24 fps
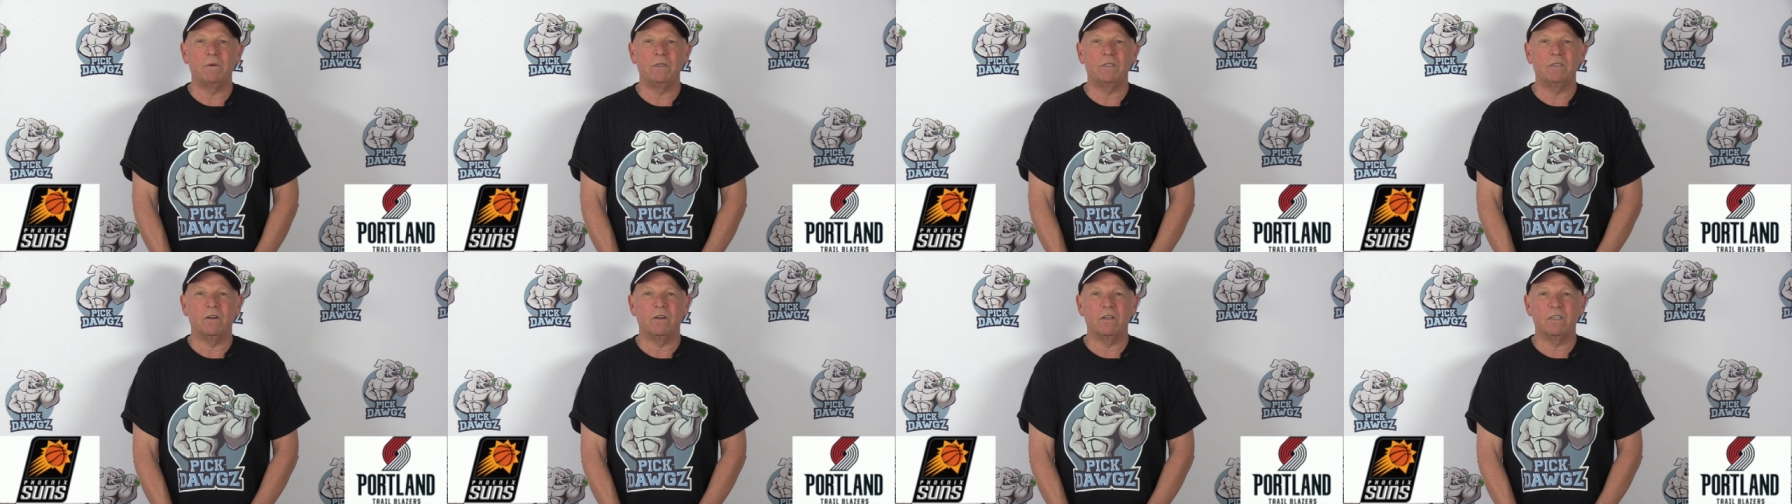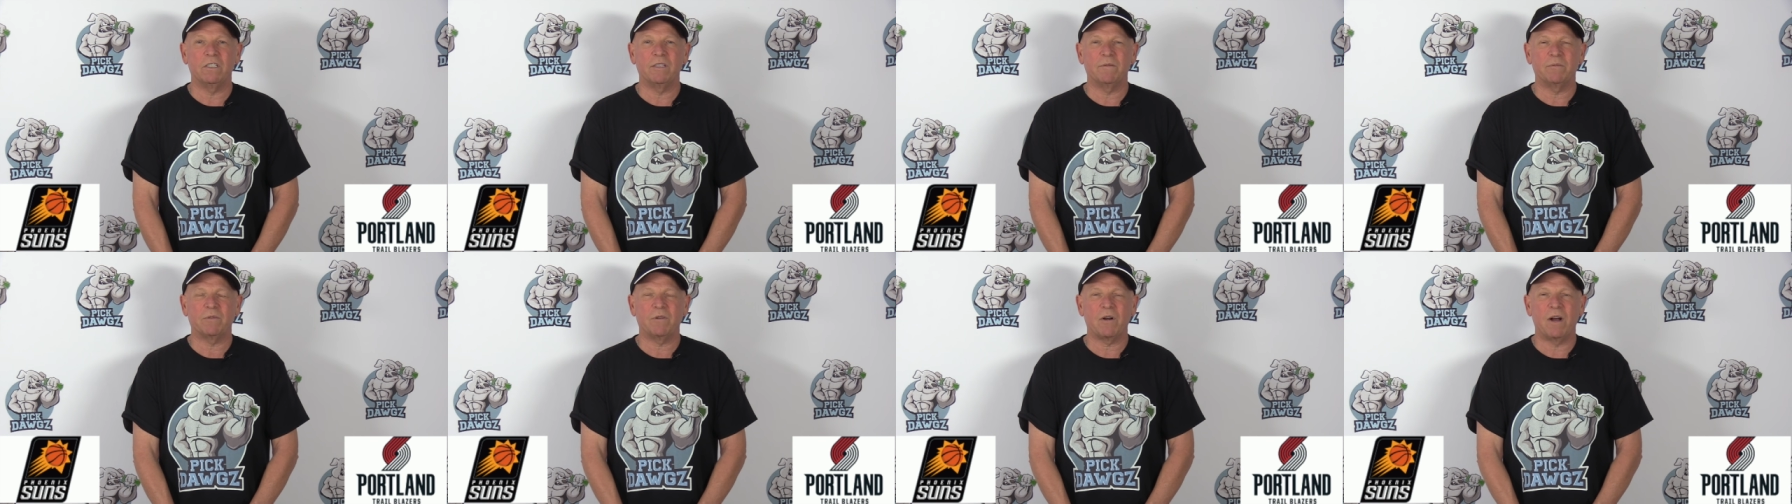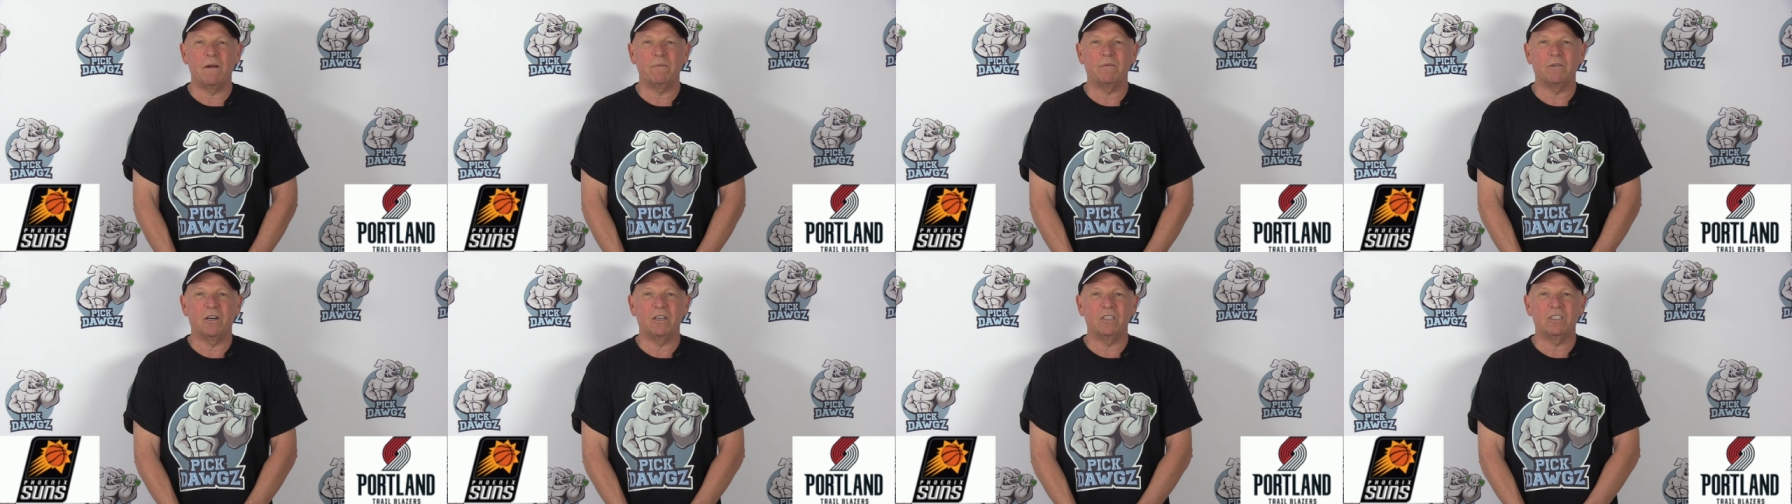be sure to
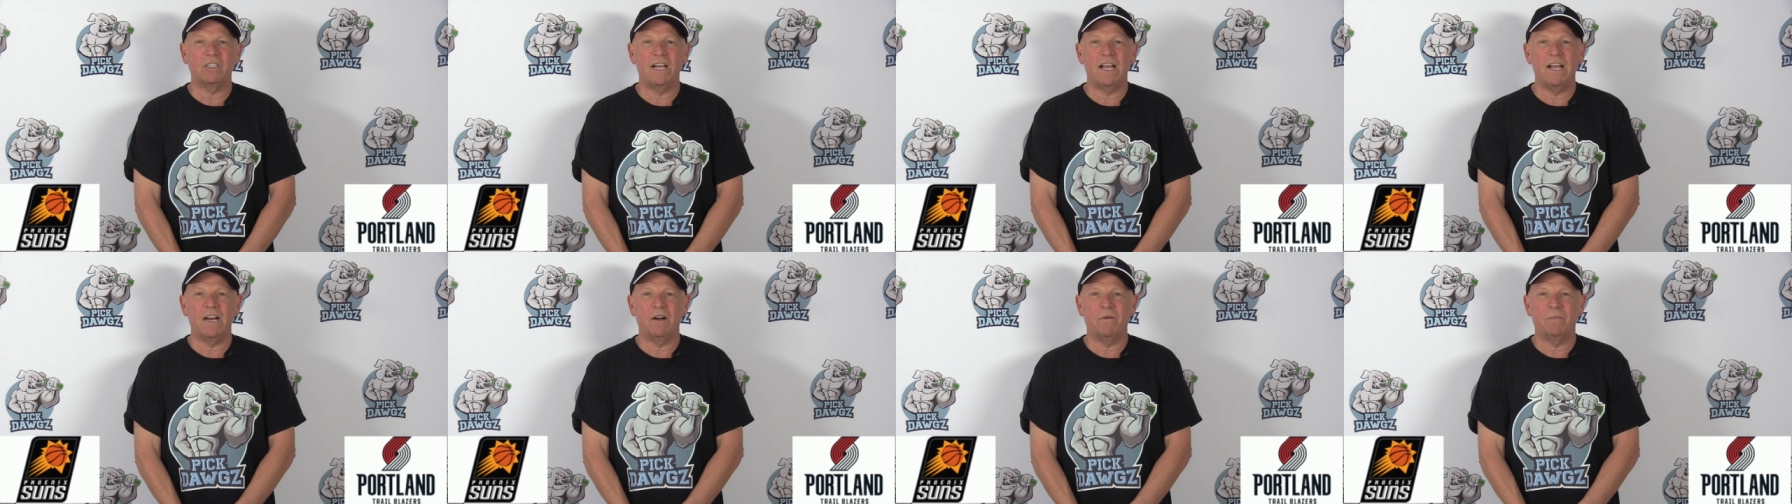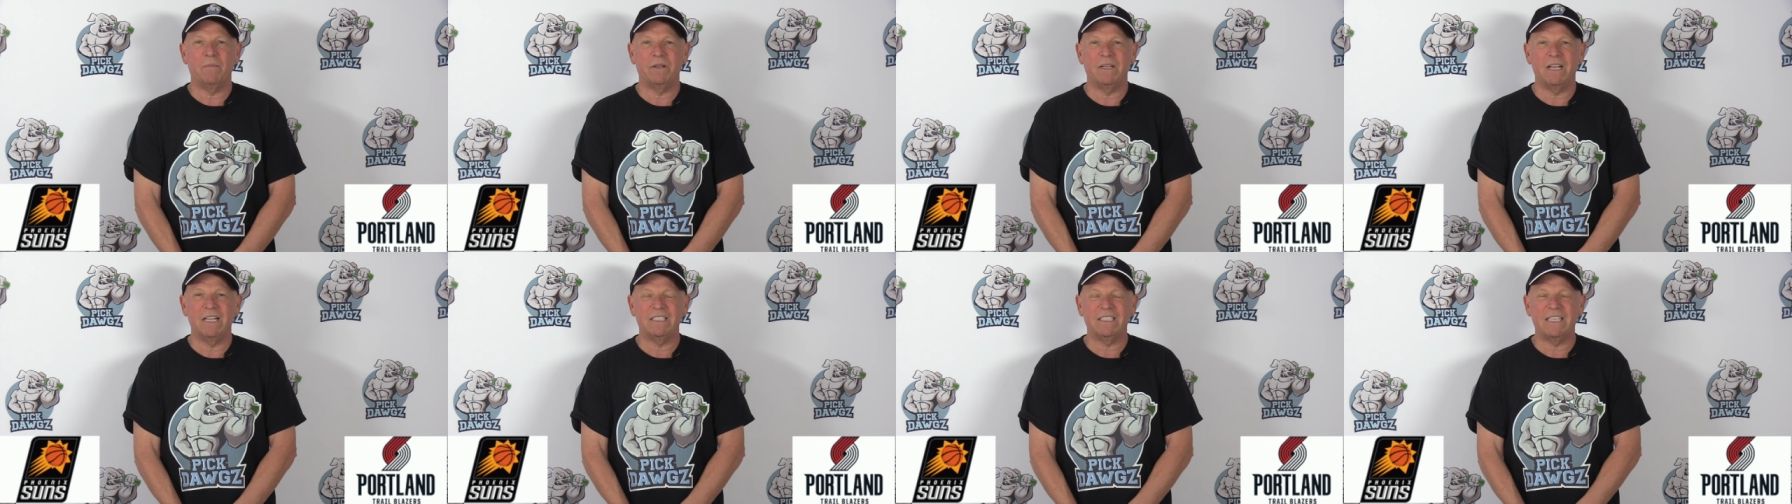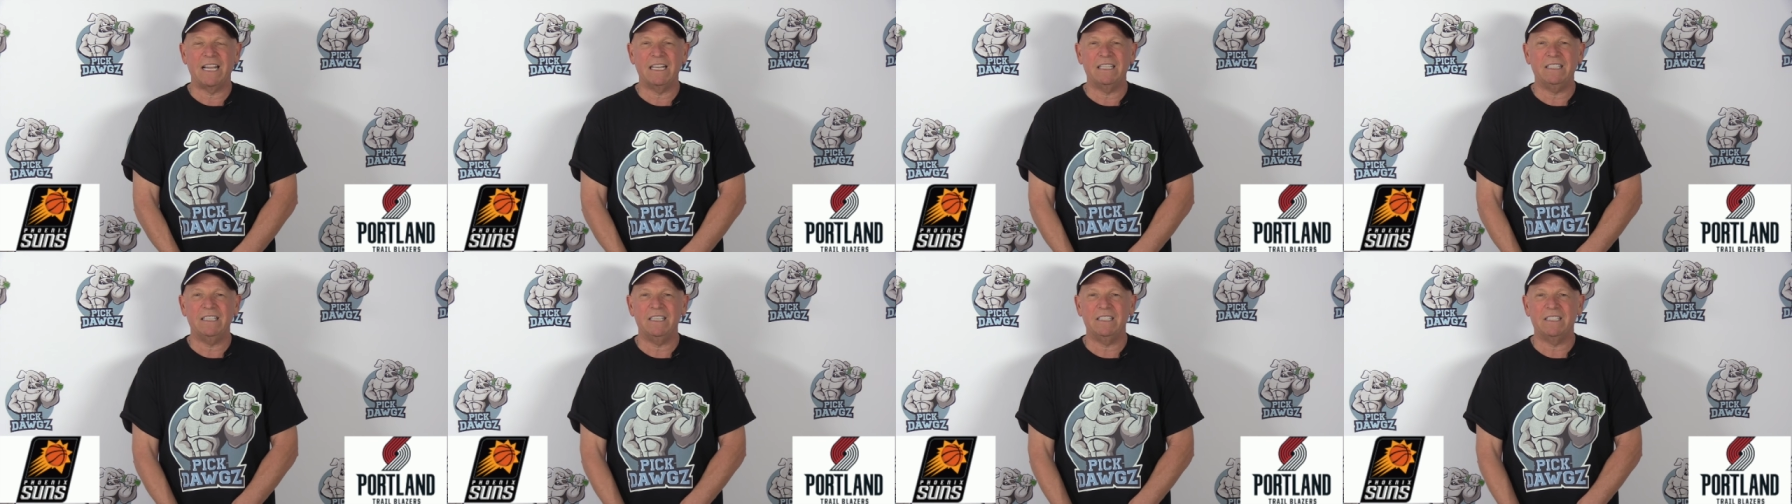subscribe to our channel. But let's
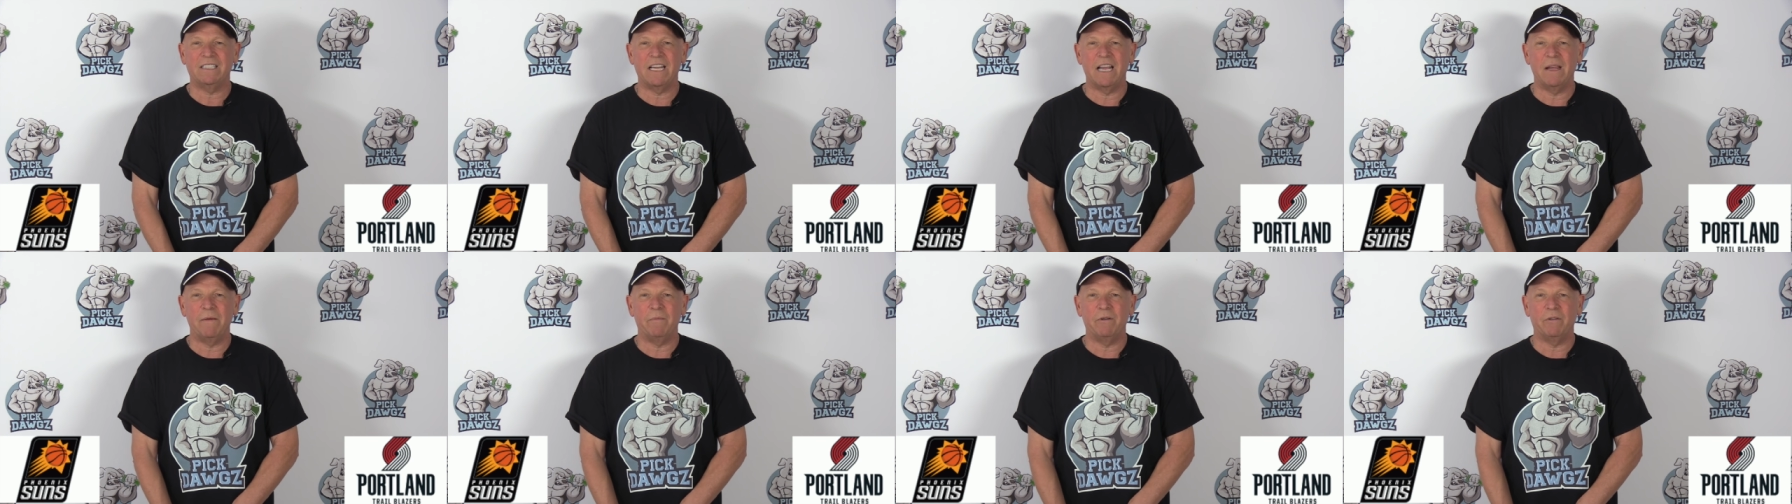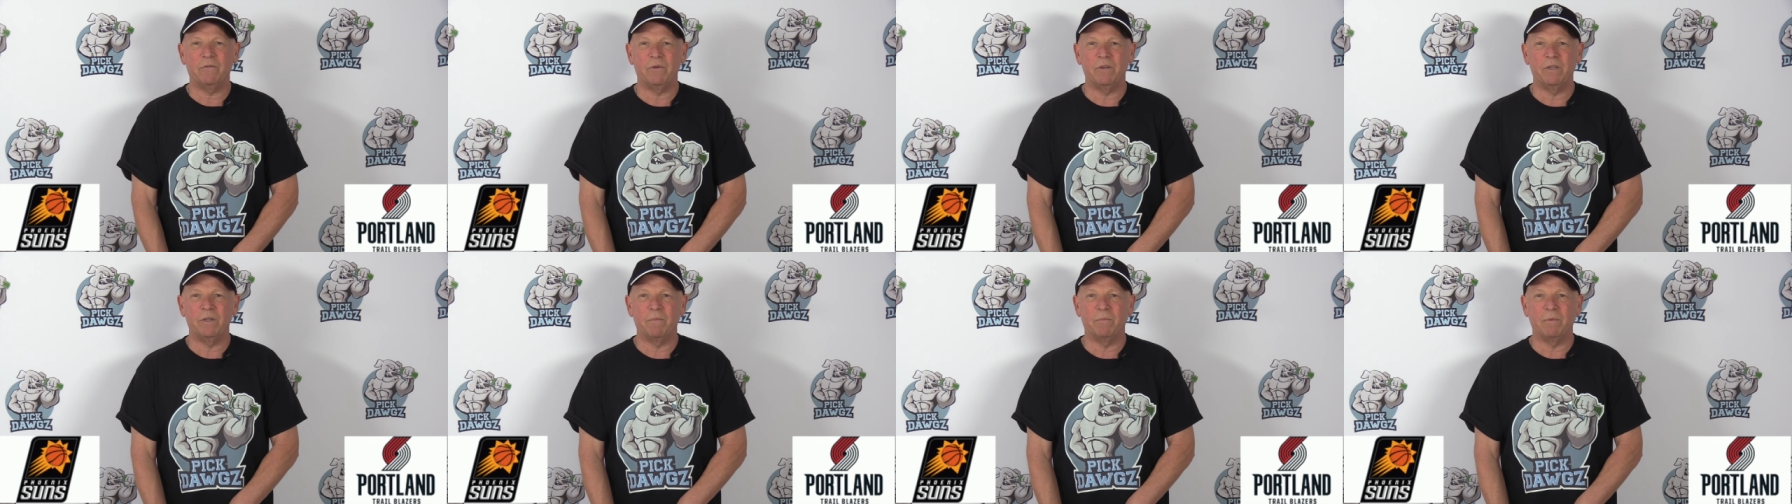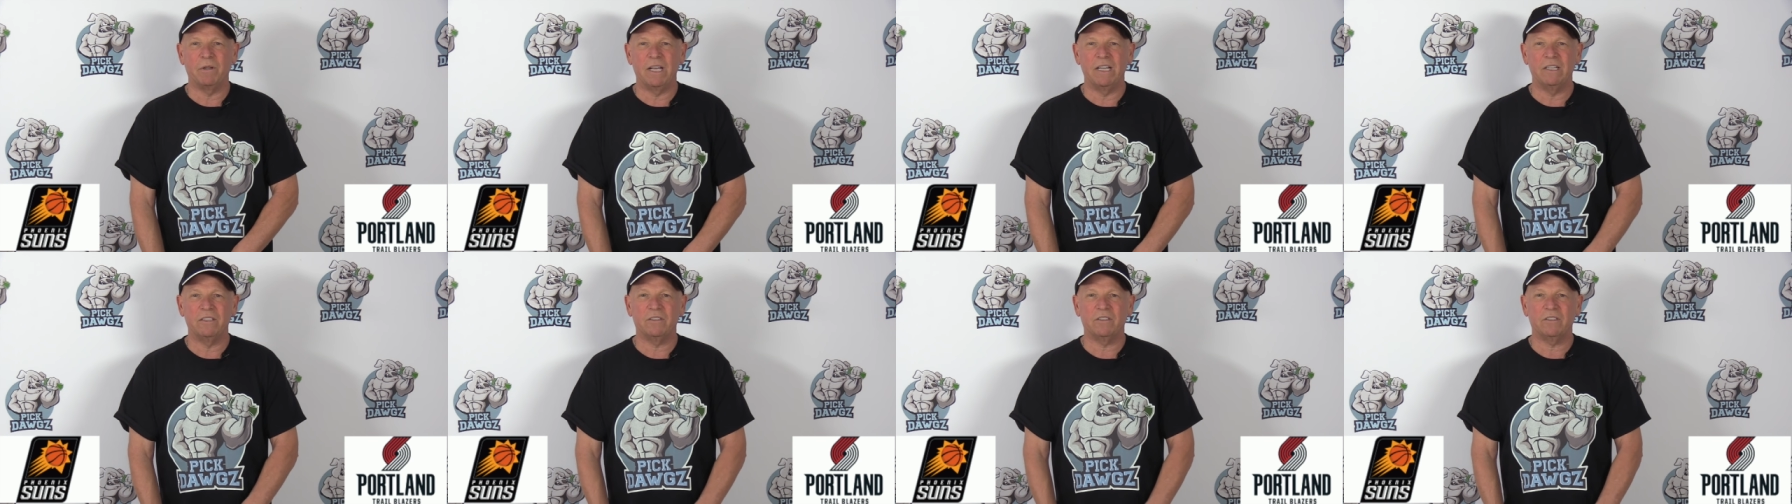get to this game between the
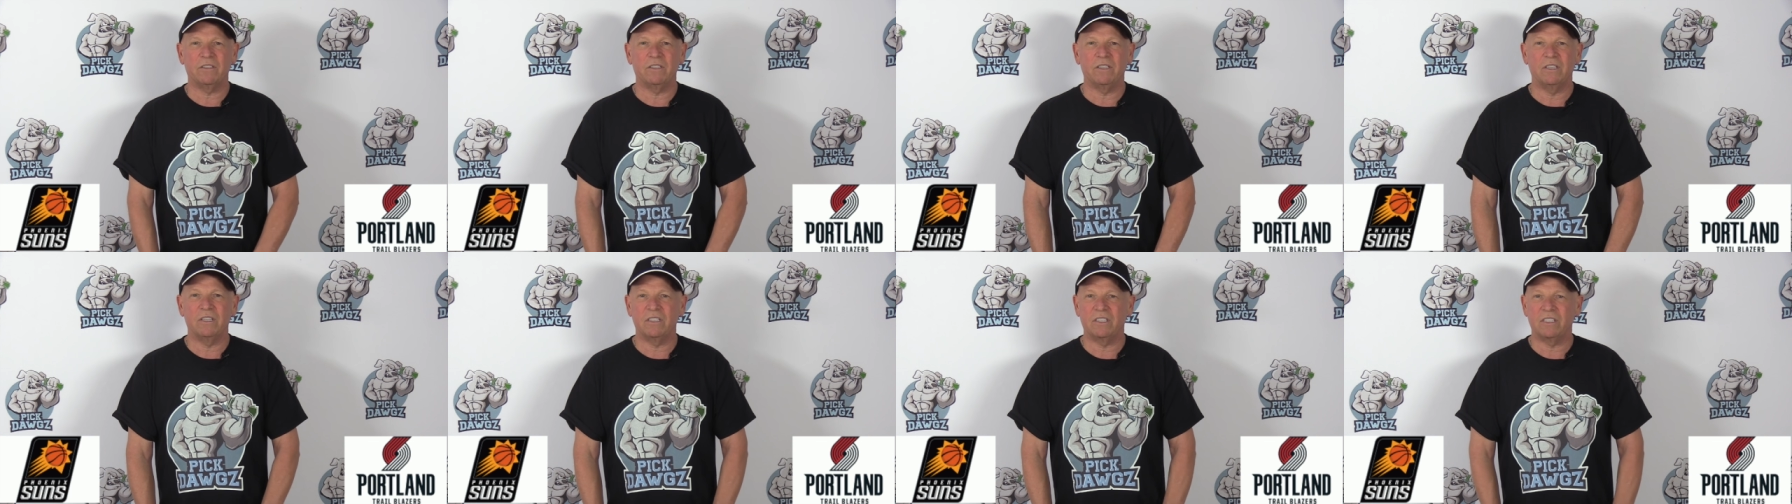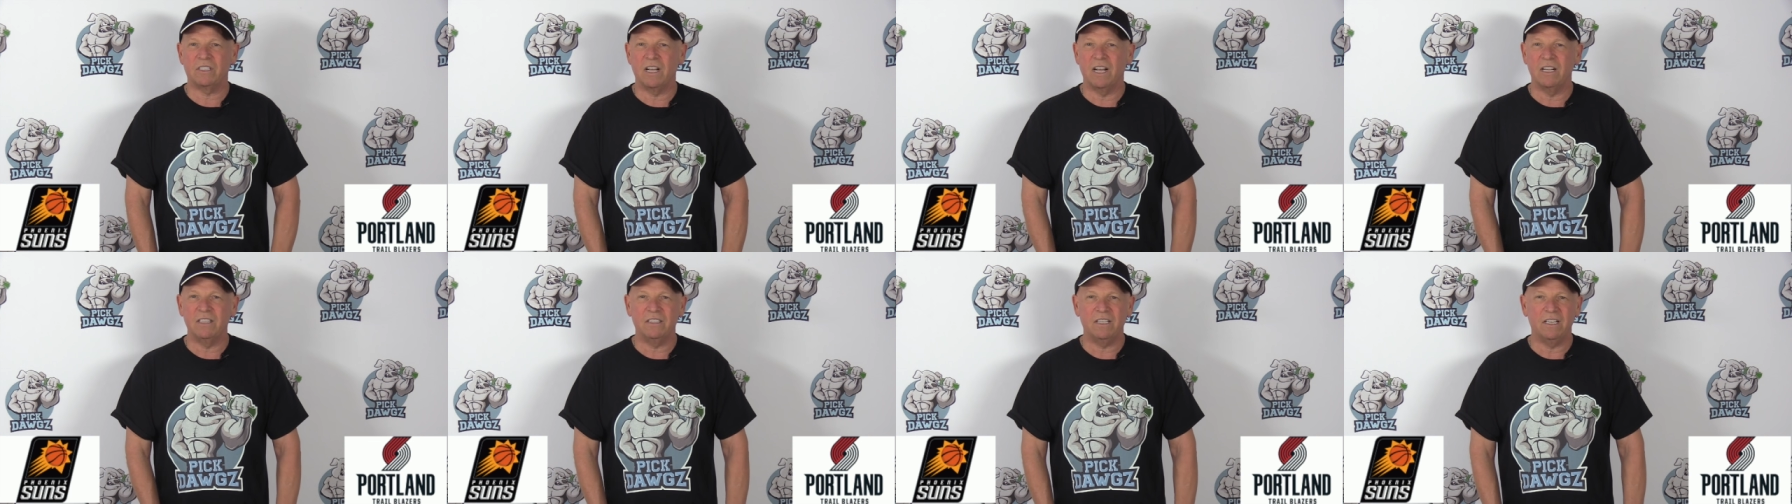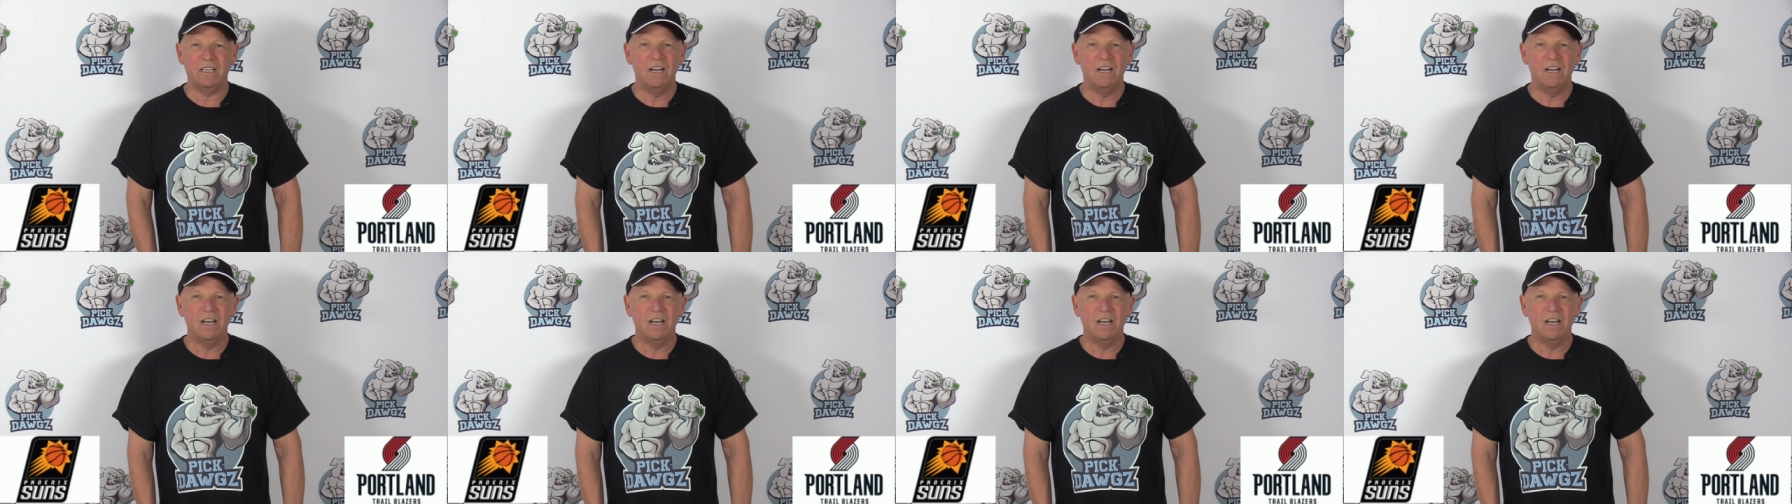Blazers and the Suns.